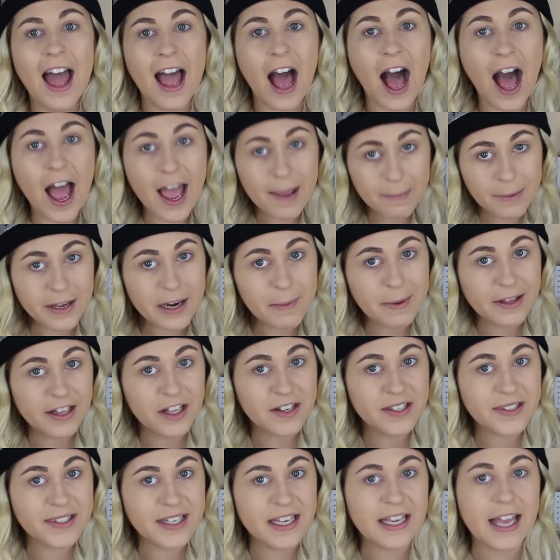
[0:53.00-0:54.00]
I'm going to
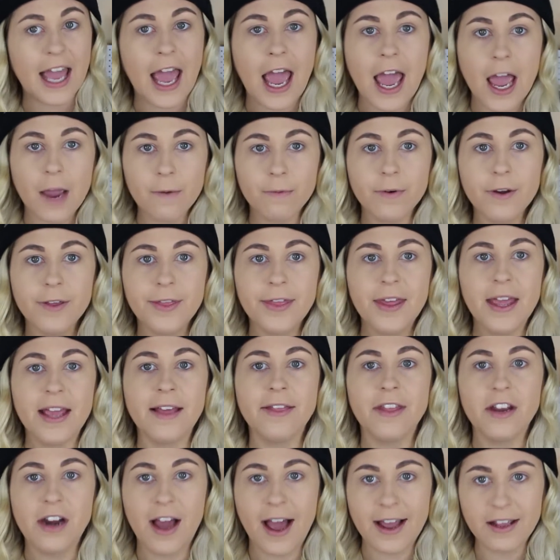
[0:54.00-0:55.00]
be listing
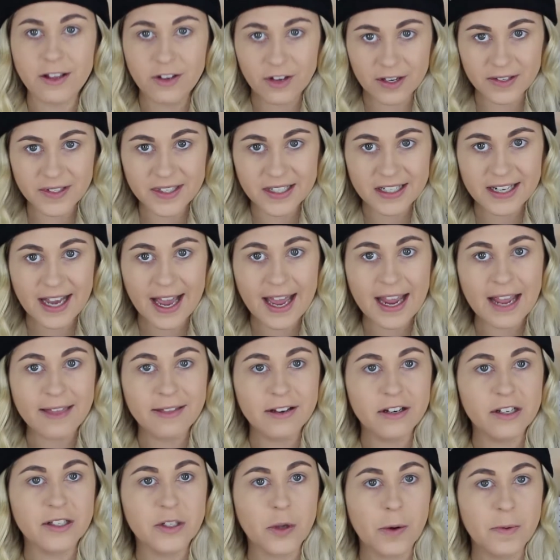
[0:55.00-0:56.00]
everything that I used today in
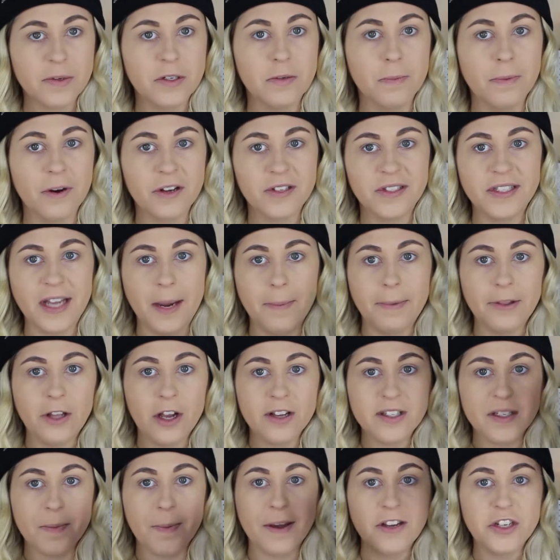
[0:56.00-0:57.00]
the description box down
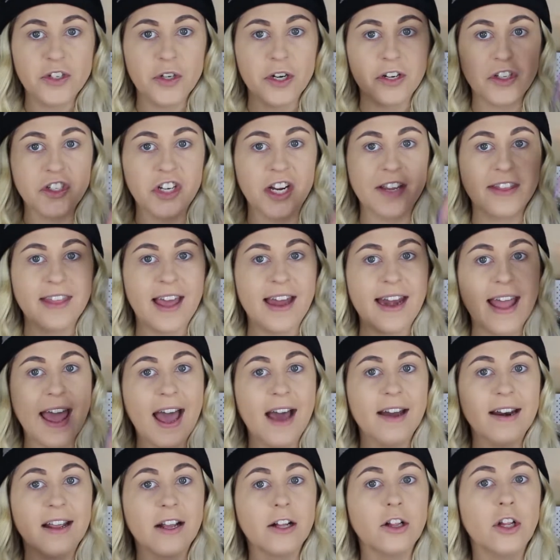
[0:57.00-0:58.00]
below, so be sure to check that
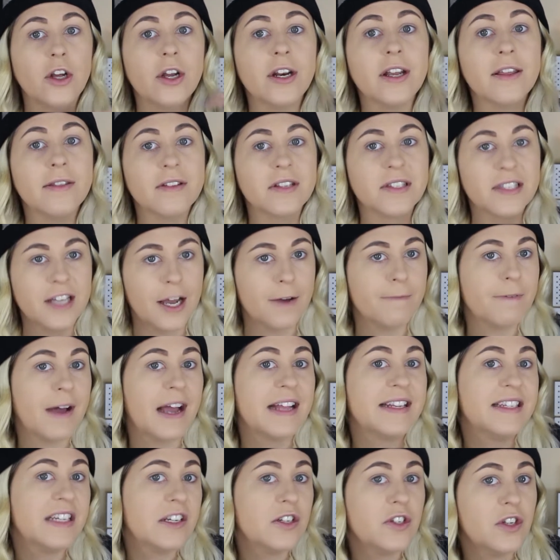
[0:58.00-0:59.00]
out, including the stuff
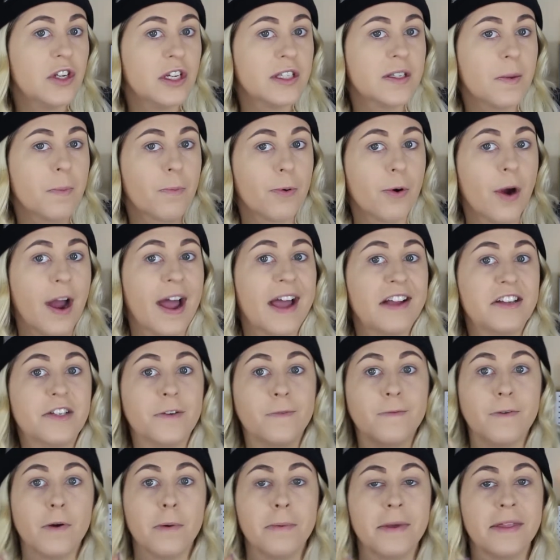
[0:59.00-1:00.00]
I did use prior to
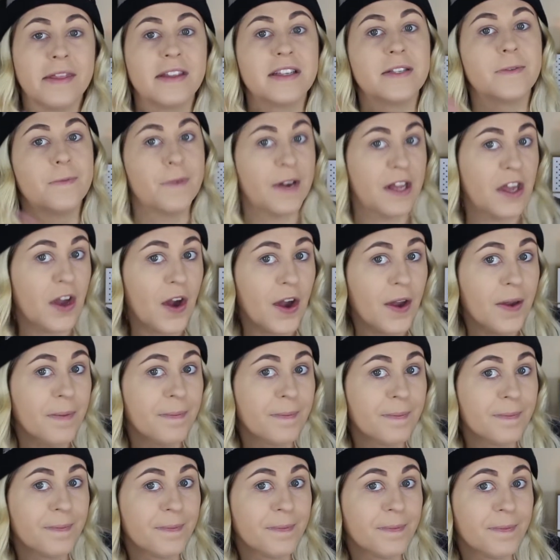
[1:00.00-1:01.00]
filming this video.
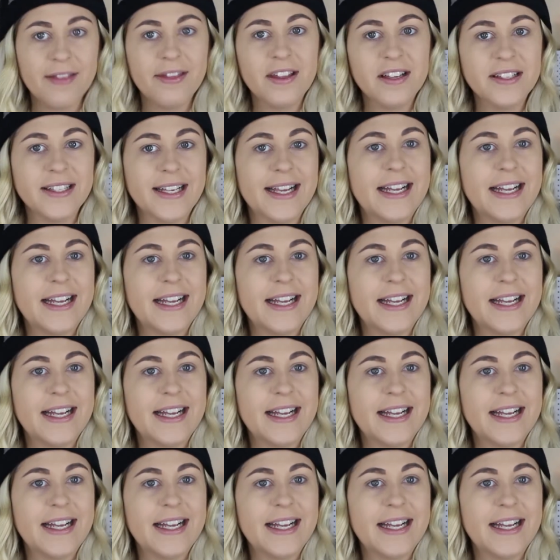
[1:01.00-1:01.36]
This